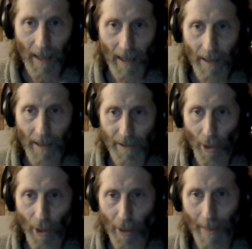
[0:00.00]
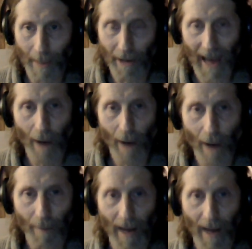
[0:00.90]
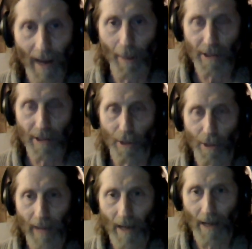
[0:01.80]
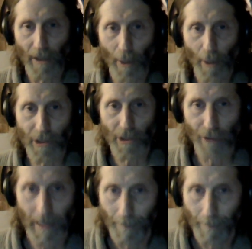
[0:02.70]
the audio better now there? Because it's okay on the U.S. stream.